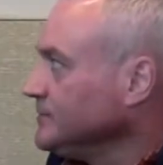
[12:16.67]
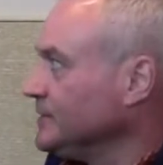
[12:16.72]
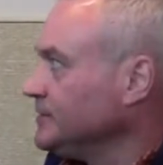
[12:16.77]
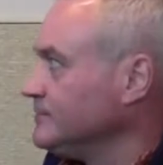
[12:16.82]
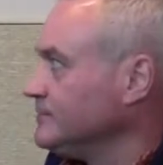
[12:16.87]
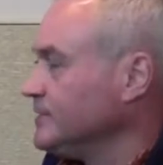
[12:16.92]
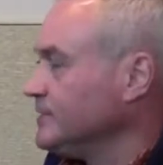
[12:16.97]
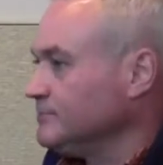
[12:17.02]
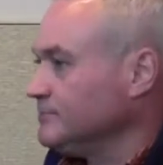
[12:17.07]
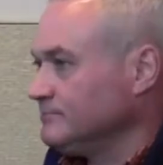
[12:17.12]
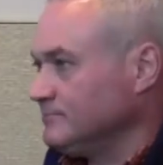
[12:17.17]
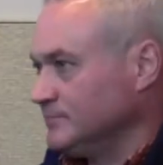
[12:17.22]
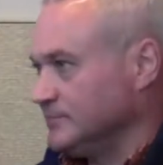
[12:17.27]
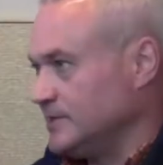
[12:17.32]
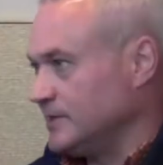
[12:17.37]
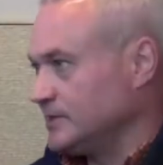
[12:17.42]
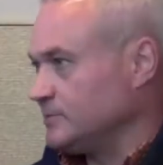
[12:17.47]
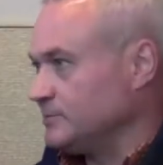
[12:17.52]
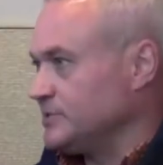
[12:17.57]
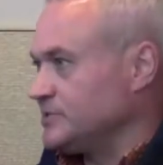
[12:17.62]
and
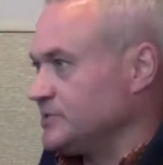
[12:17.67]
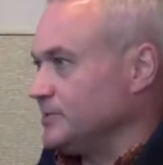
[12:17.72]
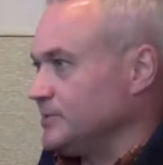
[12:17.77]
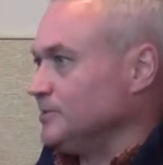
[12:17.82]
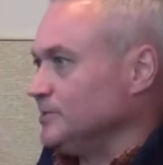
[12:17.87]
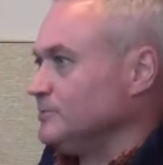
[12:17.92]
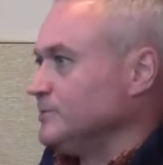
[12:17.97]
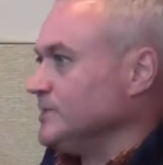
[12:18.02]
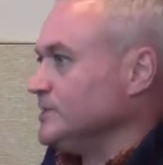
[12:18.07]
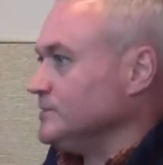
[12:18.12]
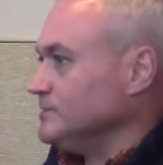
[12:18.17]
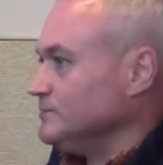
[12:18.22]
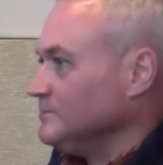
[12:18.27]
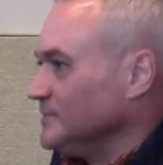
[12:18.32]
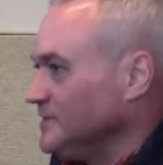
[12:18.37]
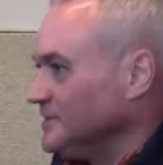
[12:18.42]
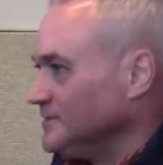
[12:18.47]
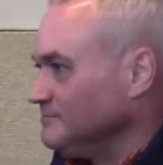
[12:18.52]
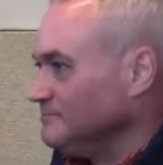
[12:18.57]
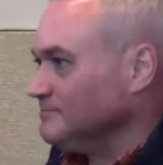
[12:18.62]
Dr. Michelle
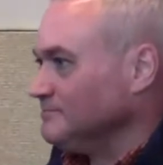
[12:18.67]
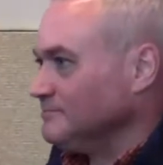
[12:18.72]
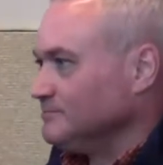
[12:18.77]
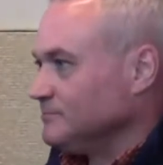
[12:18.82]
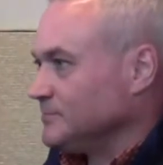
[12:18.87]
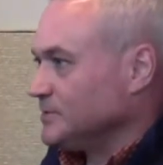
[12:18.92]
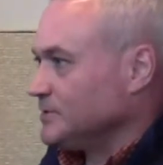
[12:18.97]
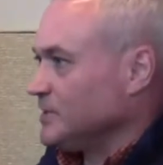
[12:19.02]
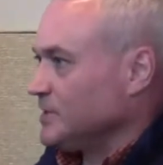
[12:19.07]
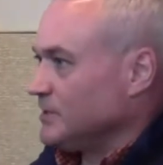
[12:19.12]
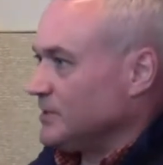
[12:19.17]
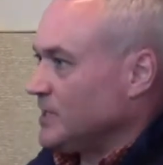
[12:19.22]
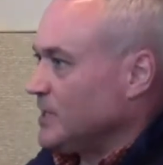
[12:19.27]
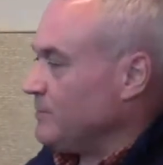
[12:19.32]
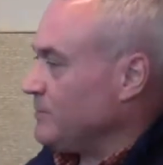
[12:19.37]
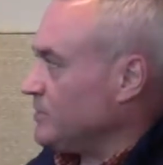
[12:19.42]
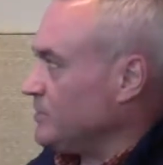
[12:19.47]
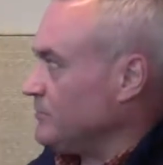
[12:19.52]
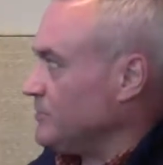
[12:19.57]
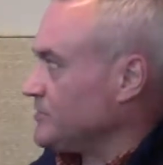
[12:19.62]
may kind of
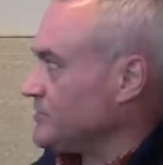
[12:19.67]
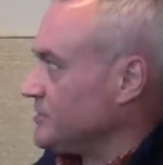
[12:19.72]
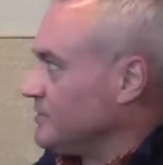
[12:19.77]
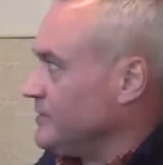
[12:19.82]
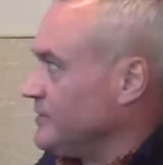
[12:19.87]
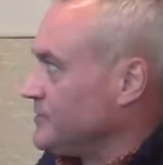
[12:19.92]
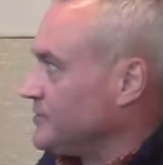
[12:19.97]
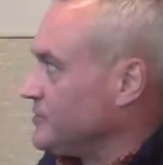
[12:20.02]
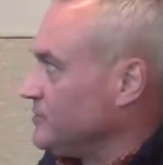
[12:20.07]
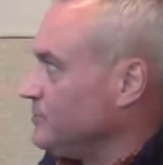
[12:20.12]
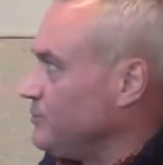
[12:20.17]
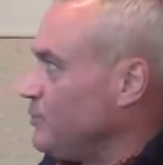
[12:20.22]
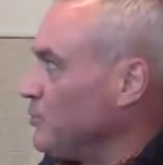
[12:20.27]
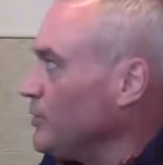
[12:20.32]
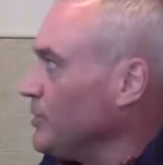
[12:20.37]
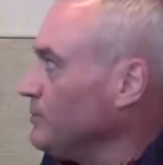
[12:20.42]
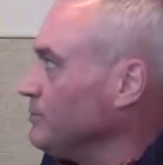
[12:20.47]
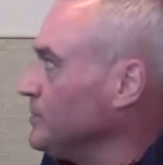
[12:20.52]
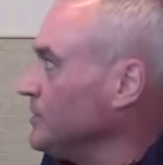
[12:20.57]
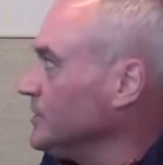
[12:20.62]
comment on this at some
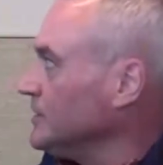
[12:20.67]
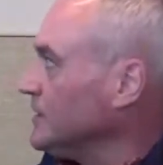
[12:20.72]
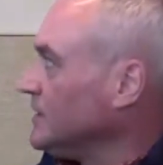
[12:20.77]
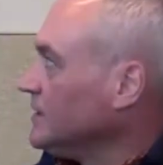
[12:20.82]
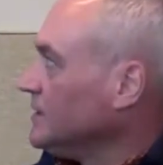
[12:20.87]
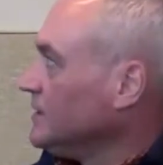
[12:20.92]
point, but